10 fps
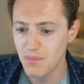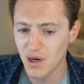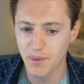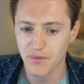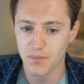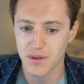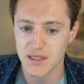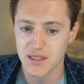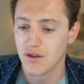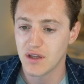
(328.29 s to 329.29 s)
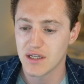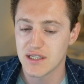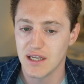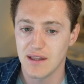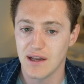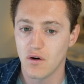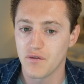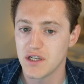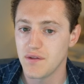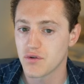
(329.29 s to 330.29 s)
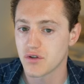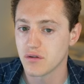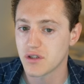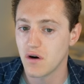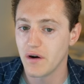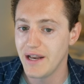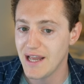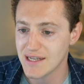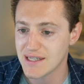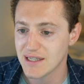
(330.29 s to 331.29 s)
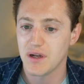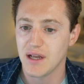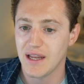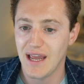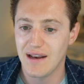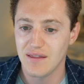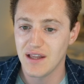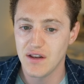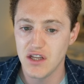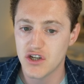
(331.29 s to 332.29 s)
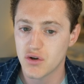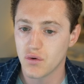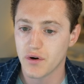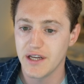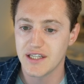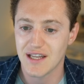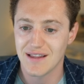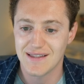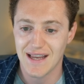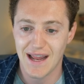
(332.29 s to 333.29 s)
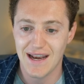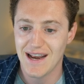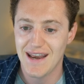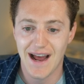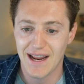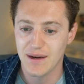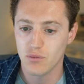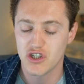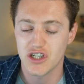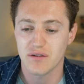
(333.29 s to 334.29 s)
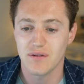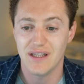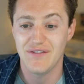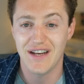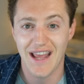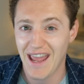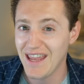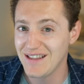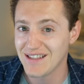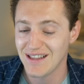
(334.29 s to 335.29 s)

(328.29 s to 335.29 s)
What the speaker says: But apart from this, you can see that obviously the results are less. But again, the niche score is 10, 9, which is even 8.